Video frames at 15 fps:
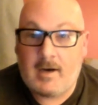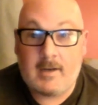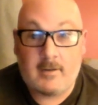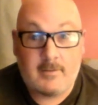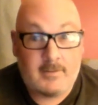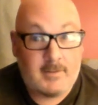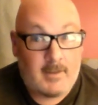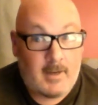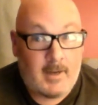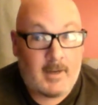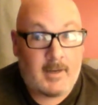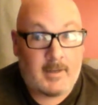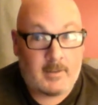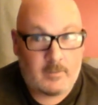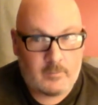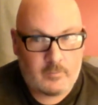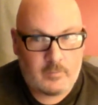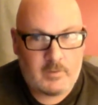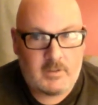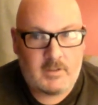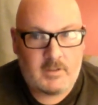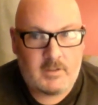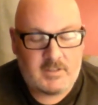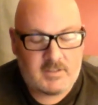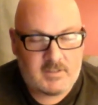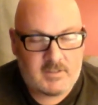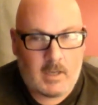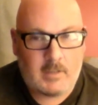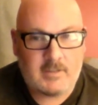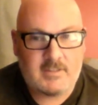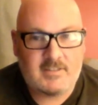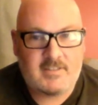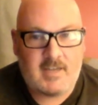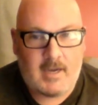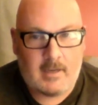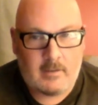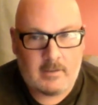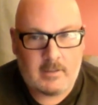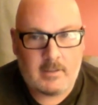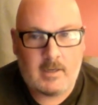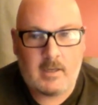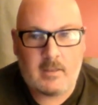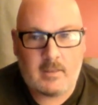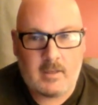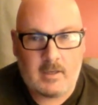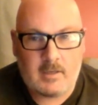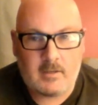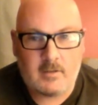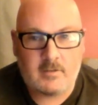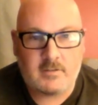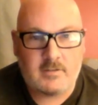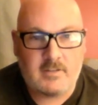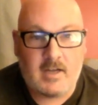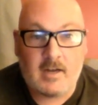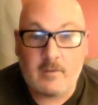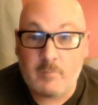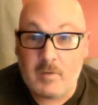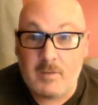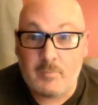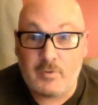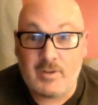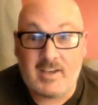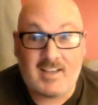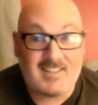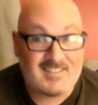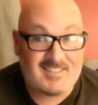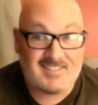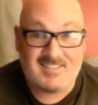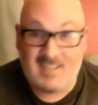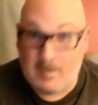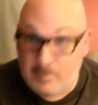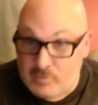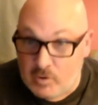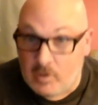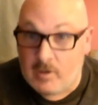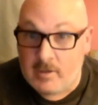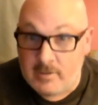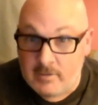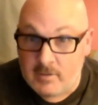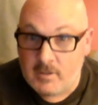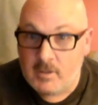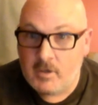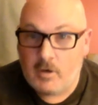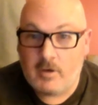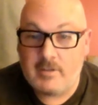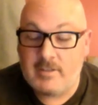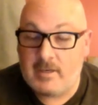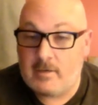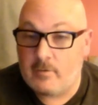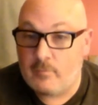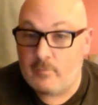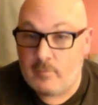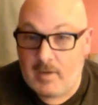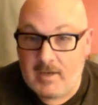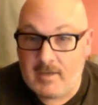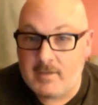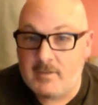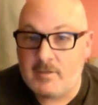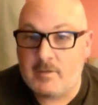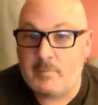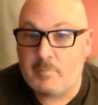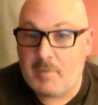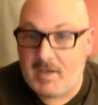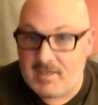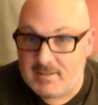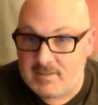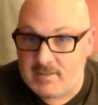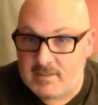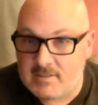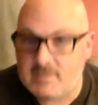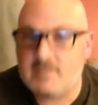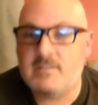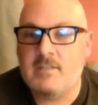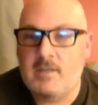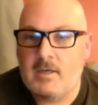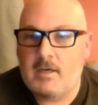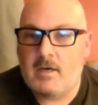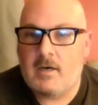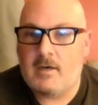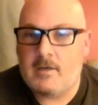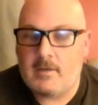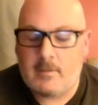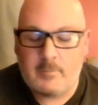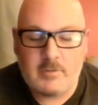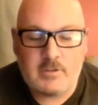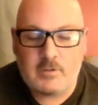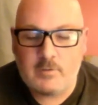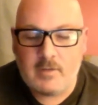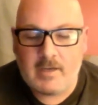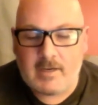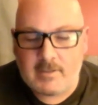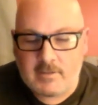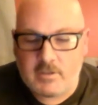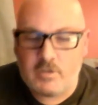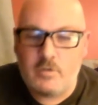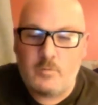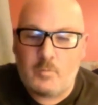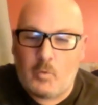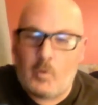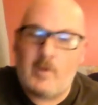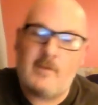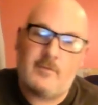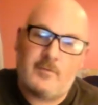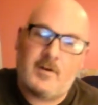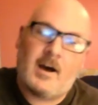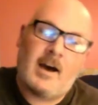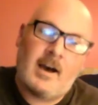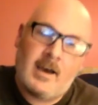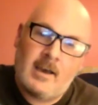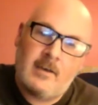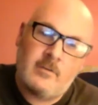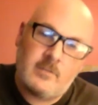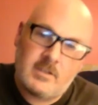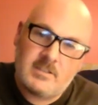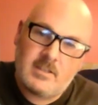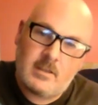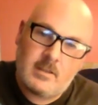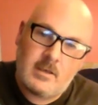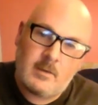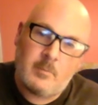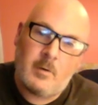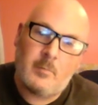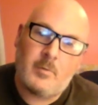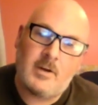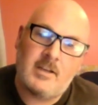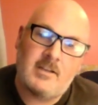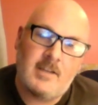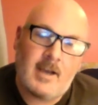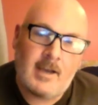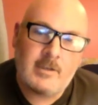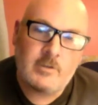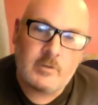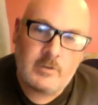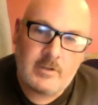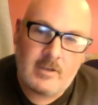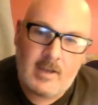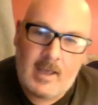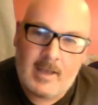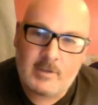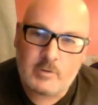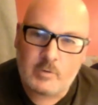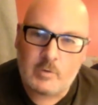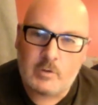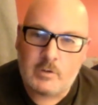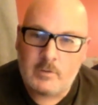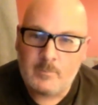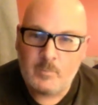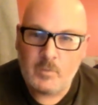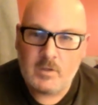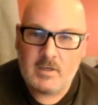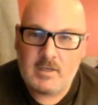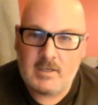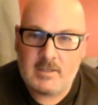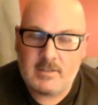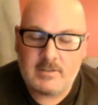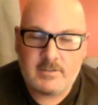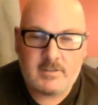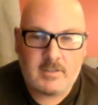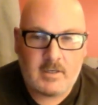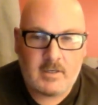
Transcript: a lot of really solid talent. I think there's a lot of people that get slept on like a regular basis. I'm gonna do like a 2.5 because I think my buddy Nigel, the natural, is